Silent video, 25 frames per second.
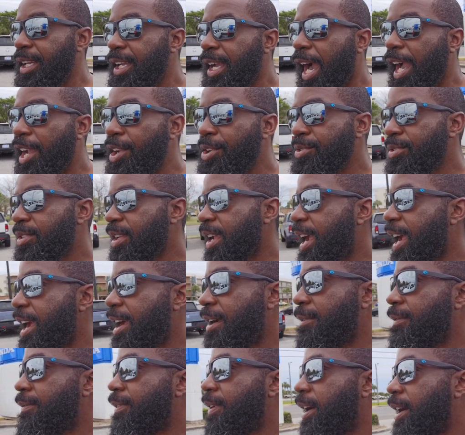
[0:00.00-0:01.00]
I used to
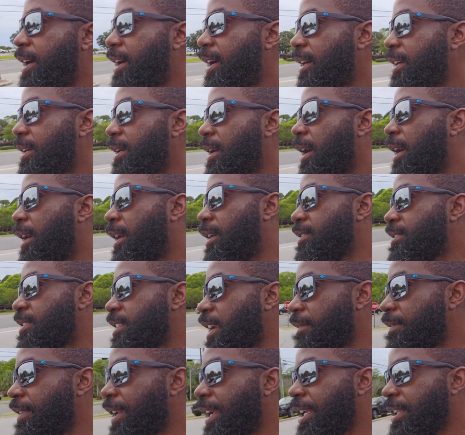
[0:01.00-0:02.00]
have uh, uh,
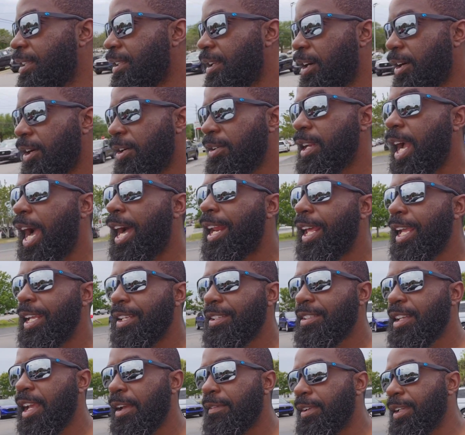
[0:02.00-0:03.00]
78 or
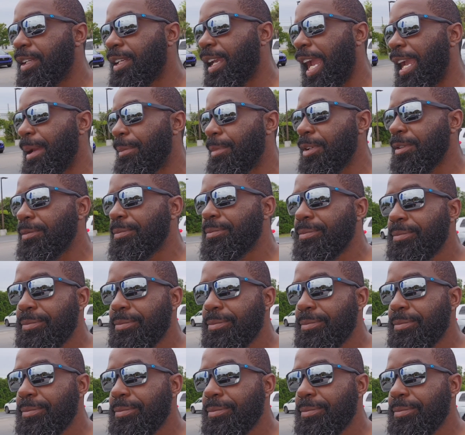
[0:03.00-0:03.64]
987 Cayman.